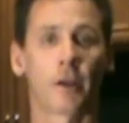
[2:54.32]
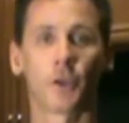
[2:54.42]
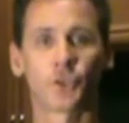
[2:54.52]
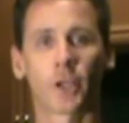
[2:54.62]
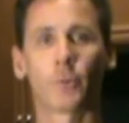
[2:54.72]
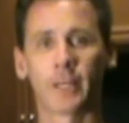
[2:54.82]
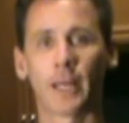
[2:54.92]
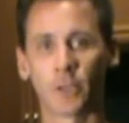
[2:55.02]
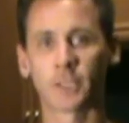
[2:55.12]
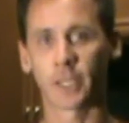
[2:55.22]
And I'll show you what
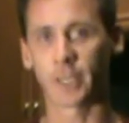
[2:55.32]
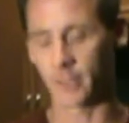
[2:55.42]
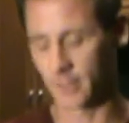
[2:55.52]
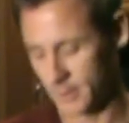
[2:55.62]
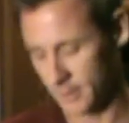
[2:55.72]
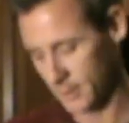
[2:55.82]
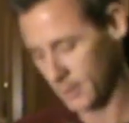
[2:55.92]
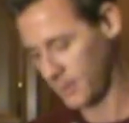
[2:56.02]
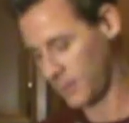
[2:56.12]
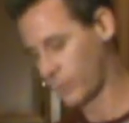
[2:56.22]
that looks like
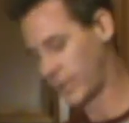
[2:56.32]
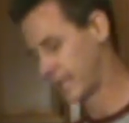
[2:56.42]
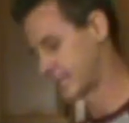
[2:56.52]
when it gets